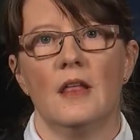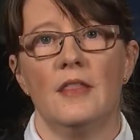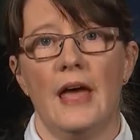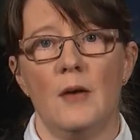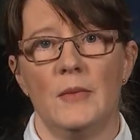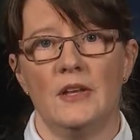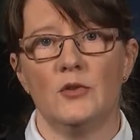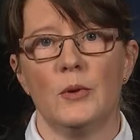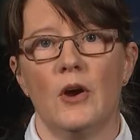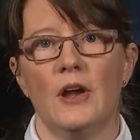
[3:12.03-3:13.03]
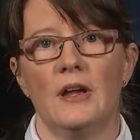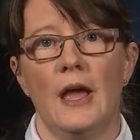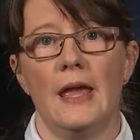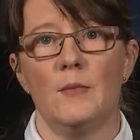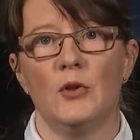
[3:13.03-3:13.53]
That means we are
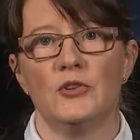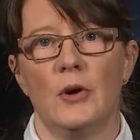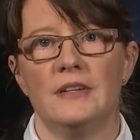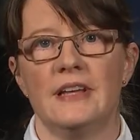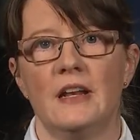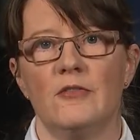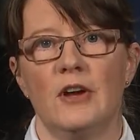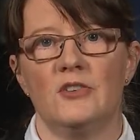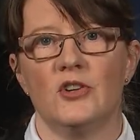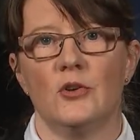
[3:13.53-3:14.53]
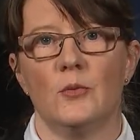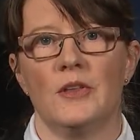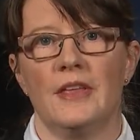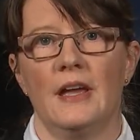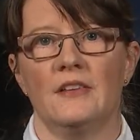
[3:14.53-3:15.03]
able to identify children
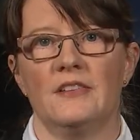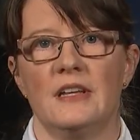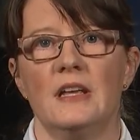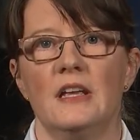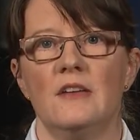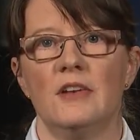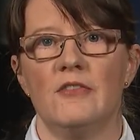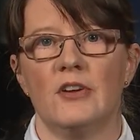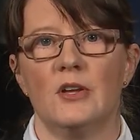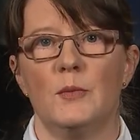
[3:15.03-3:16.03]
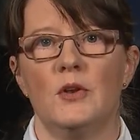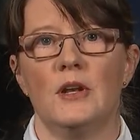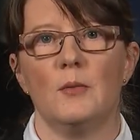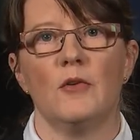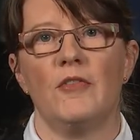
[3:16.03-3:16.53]
with ASD even if a
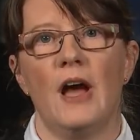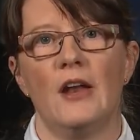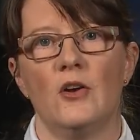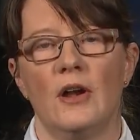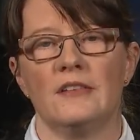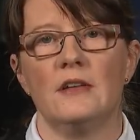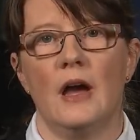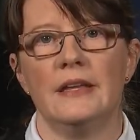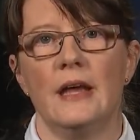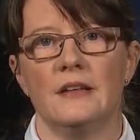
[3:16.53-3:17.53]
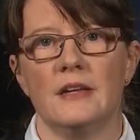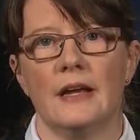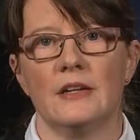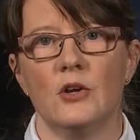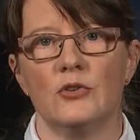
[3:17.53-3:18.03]
community provider has not yet
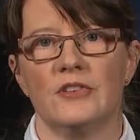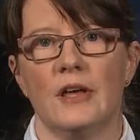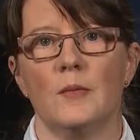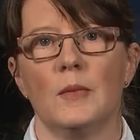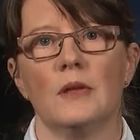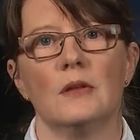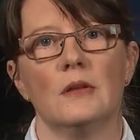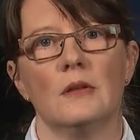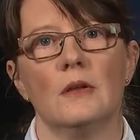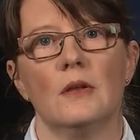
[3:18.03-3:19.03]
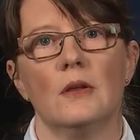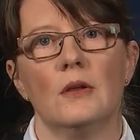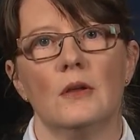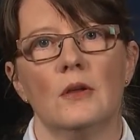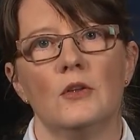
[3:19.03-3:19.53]
diagnosed them.
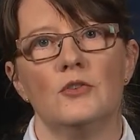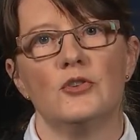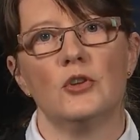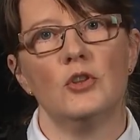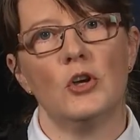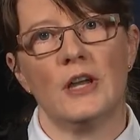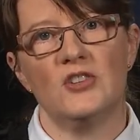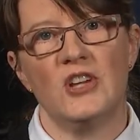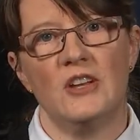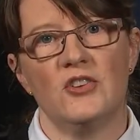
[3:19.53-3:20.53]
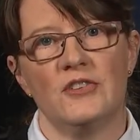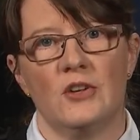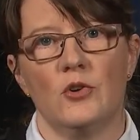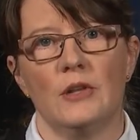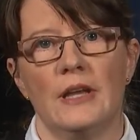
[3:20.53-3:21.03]
To look at changes
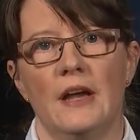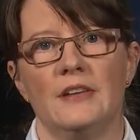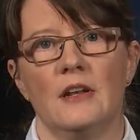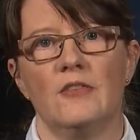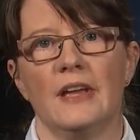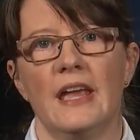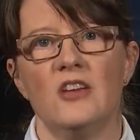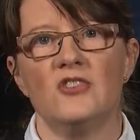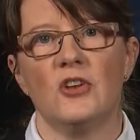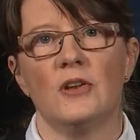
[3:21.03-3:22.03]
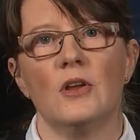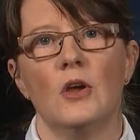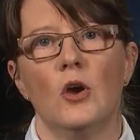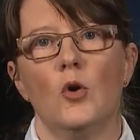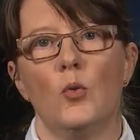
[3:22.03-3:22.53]
in early identification,
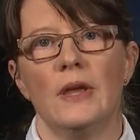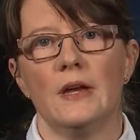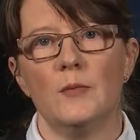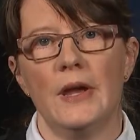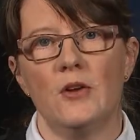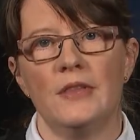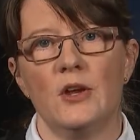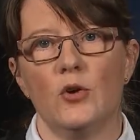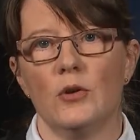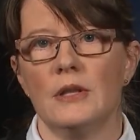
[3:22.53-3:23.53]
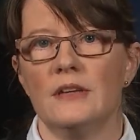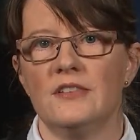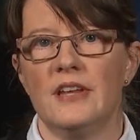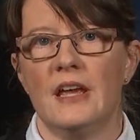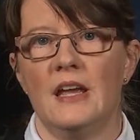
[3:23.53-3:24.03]
we compared the
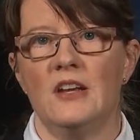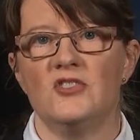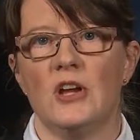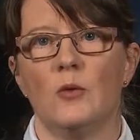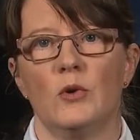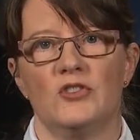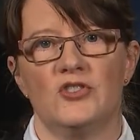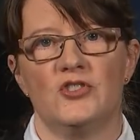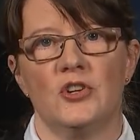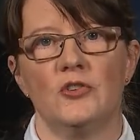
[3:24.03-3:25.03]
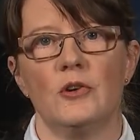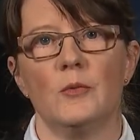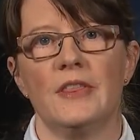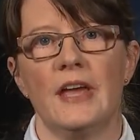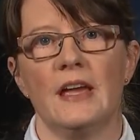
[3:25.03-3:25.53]
earliest age at which children
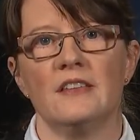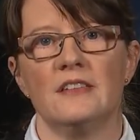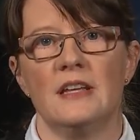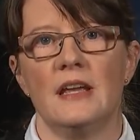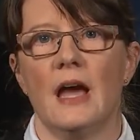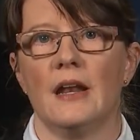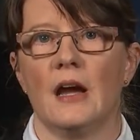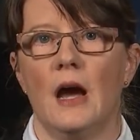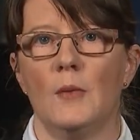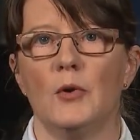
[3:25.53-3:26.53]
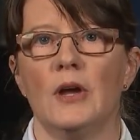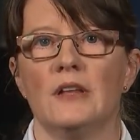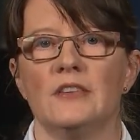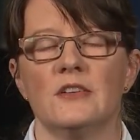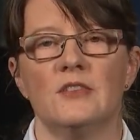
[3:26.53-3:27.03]
with ASD had a
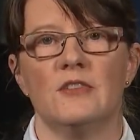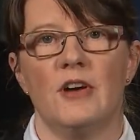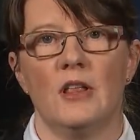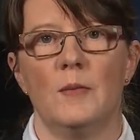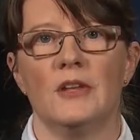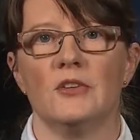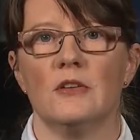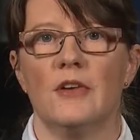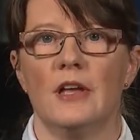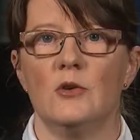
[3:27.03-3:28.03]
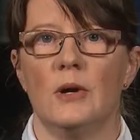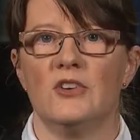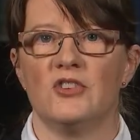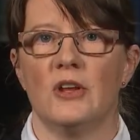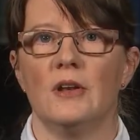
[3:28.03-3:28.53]
comprehensive developmental
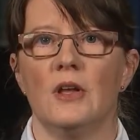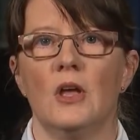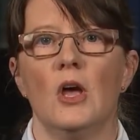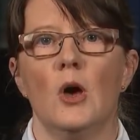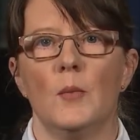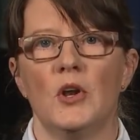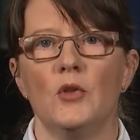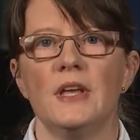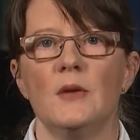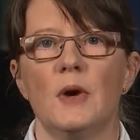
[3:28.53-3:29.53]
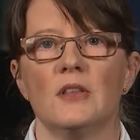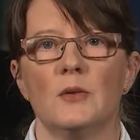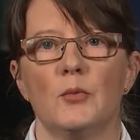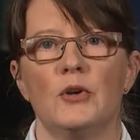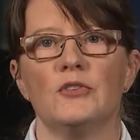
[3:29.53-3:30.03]
evaluation, but only among the
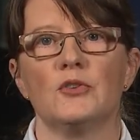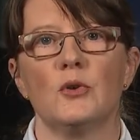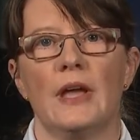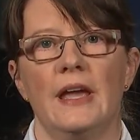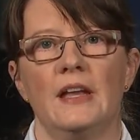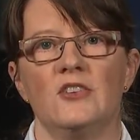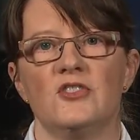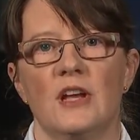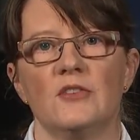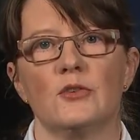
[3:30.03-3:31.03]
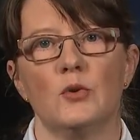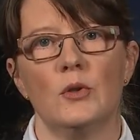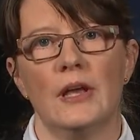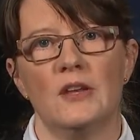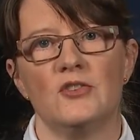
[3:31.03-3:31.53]
preschool aged and school
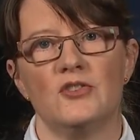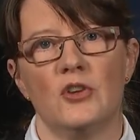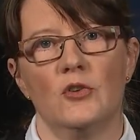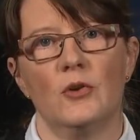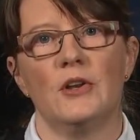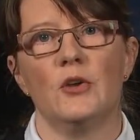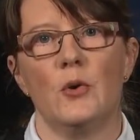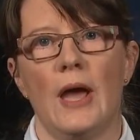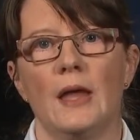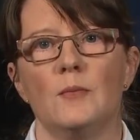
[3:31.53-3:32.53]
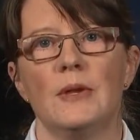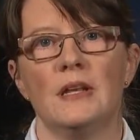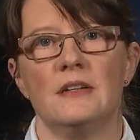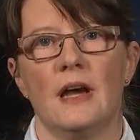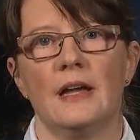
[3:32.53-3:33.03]
aged children who had
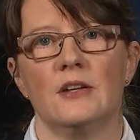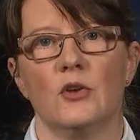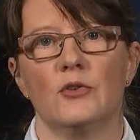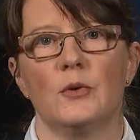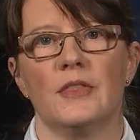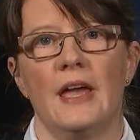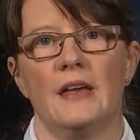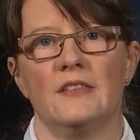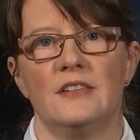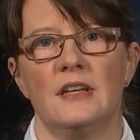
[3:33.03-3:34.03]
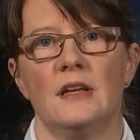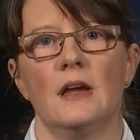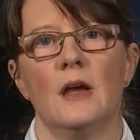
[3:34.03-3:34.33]
been diagnosed with ASD